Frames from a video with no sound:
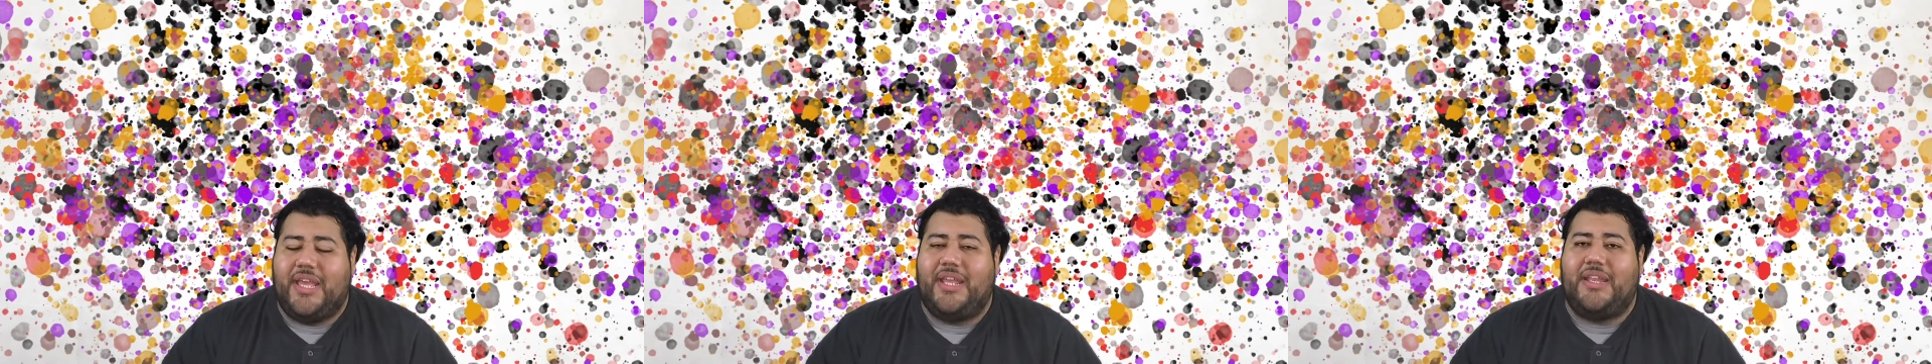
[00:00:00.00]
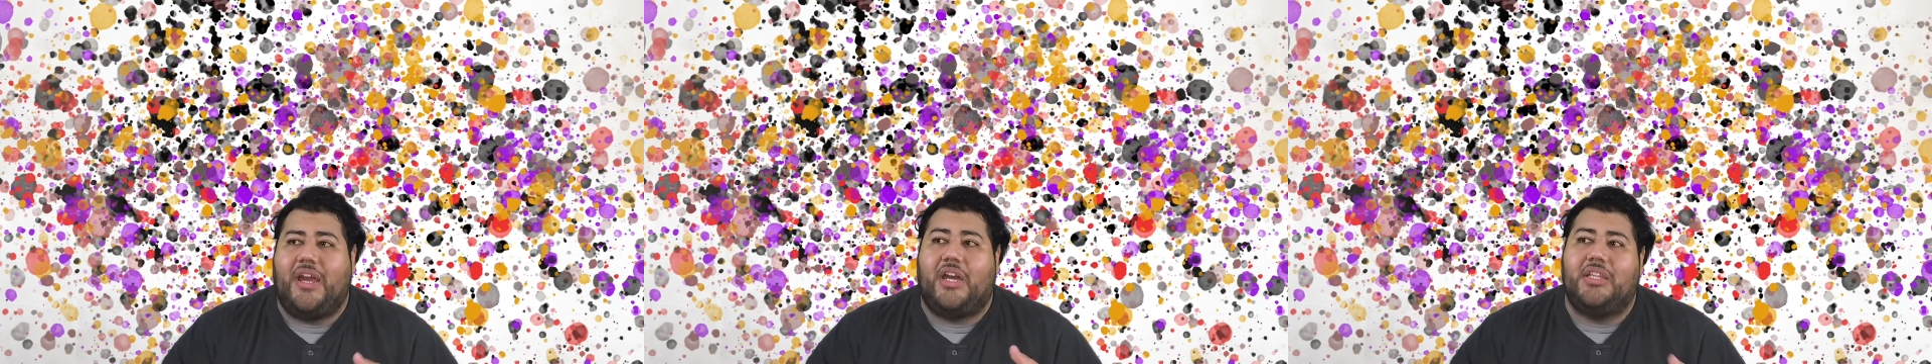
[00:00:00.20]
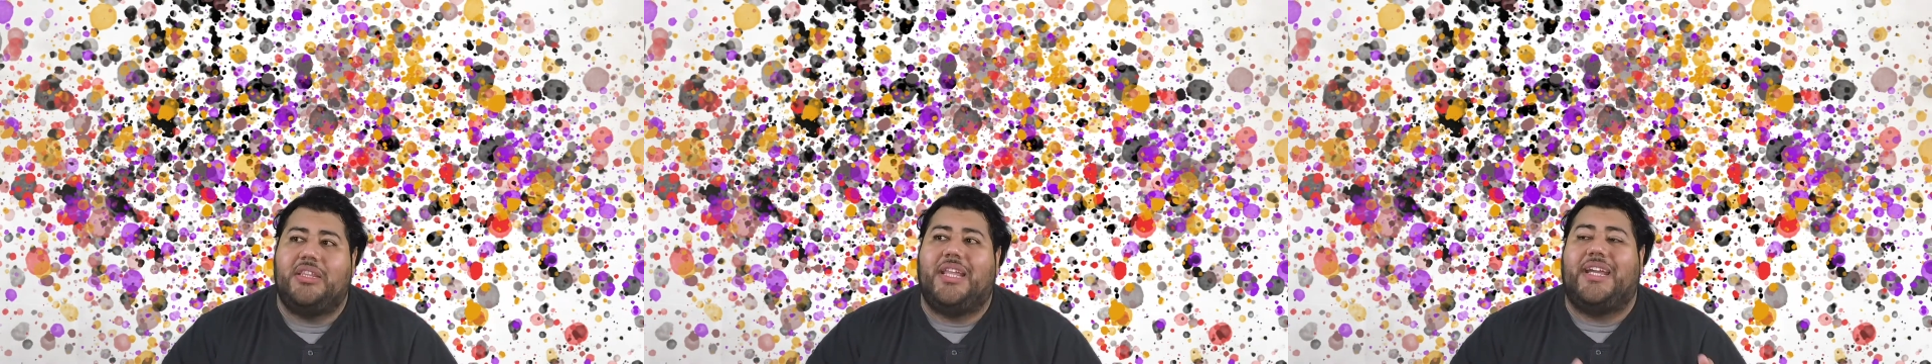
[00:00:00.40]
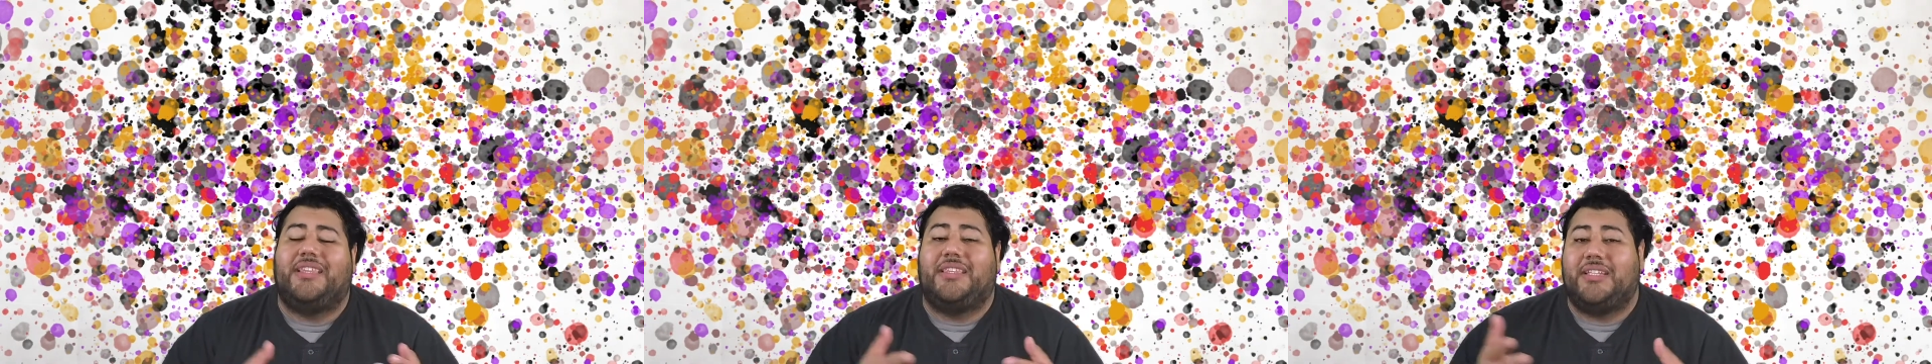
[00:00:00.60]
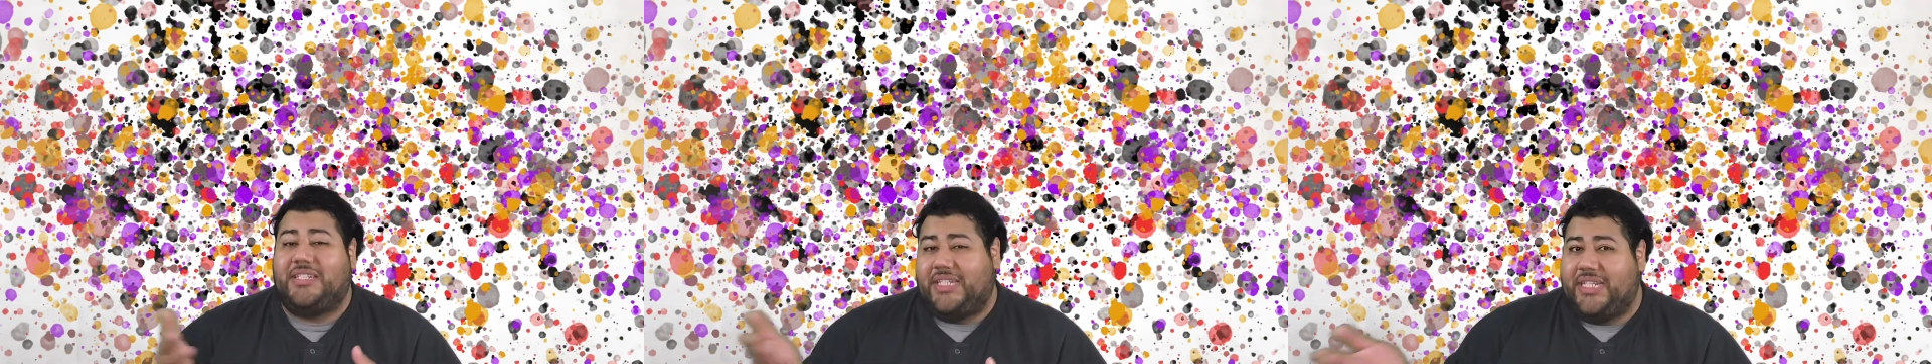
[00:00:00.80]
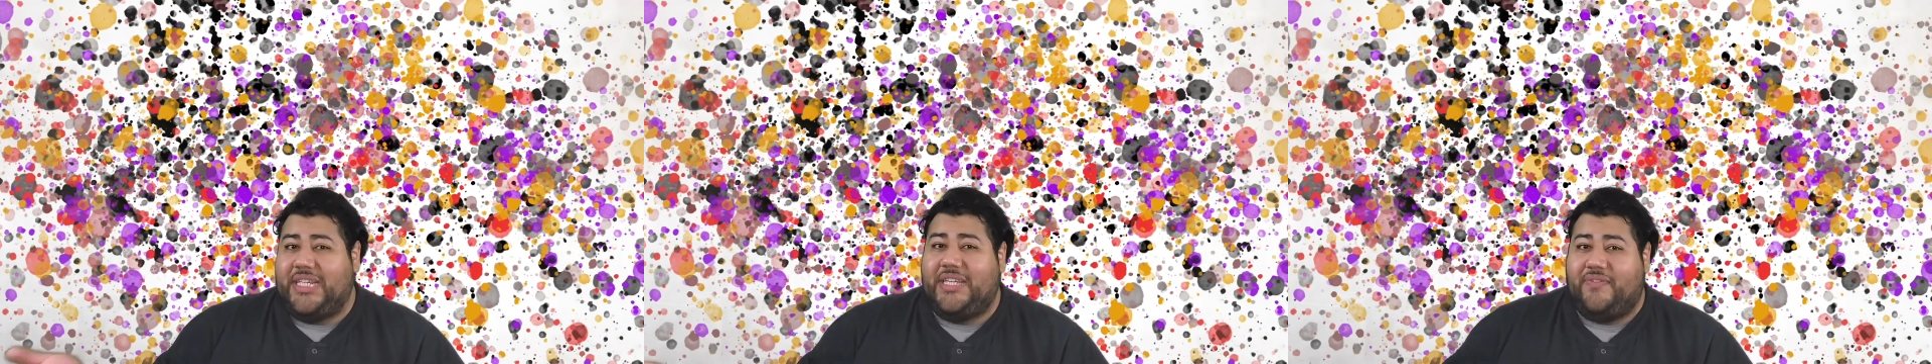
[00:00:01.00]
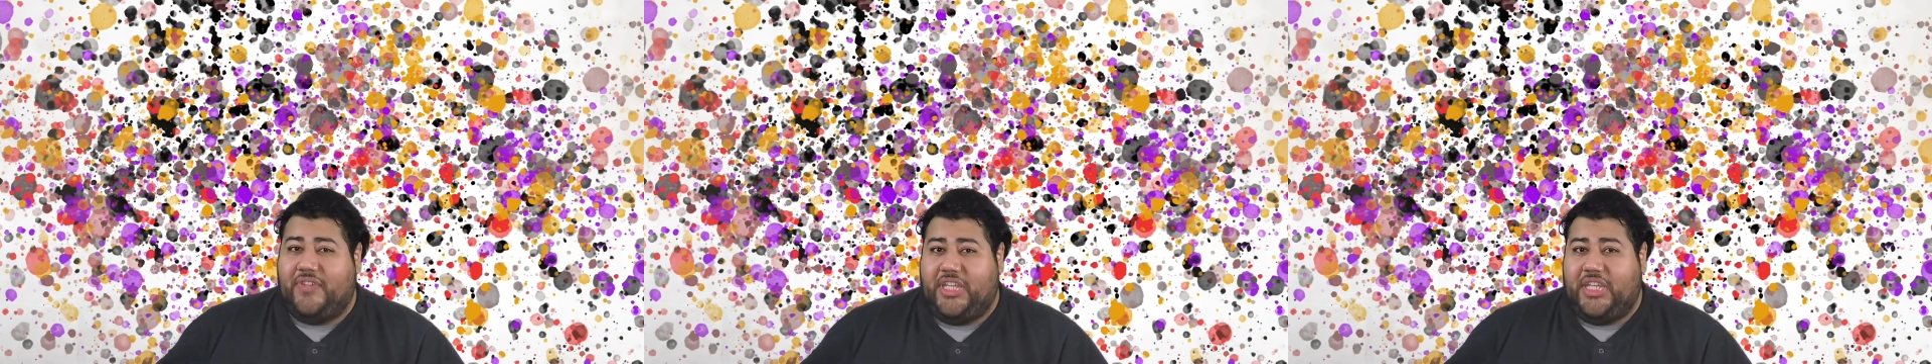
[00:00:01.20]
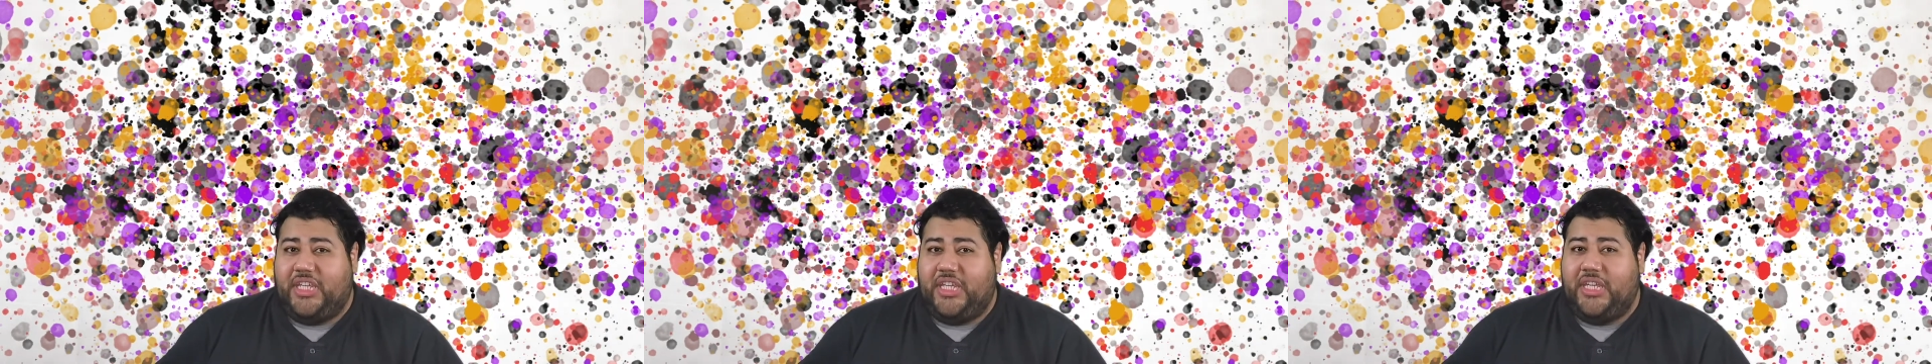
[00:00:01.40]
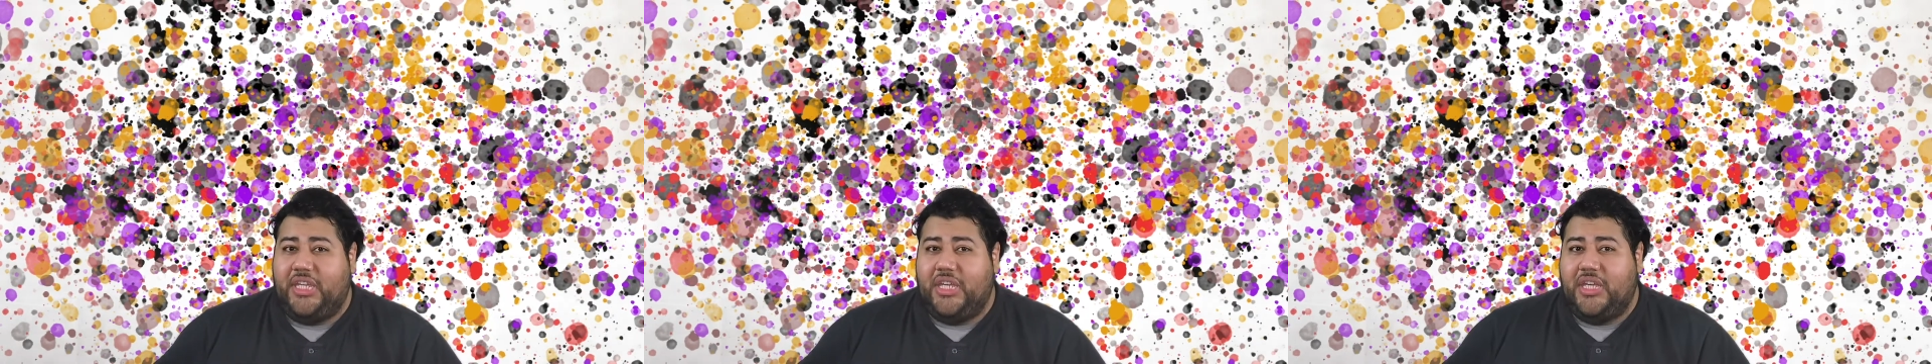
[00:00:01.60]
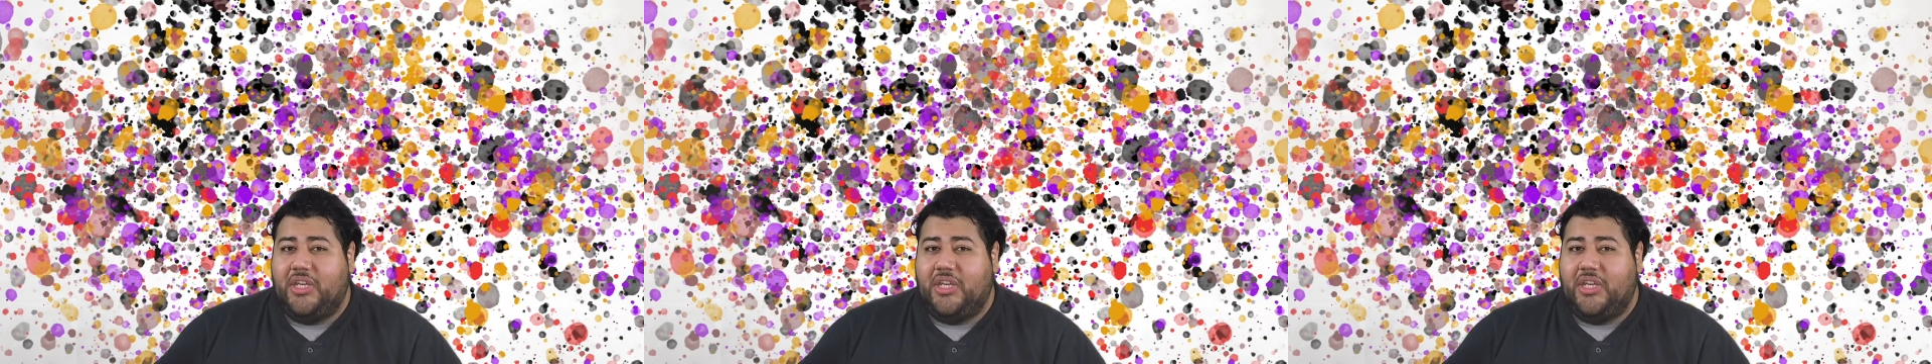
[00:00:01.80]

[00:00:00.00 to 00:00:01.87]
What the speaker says: and unlike the TV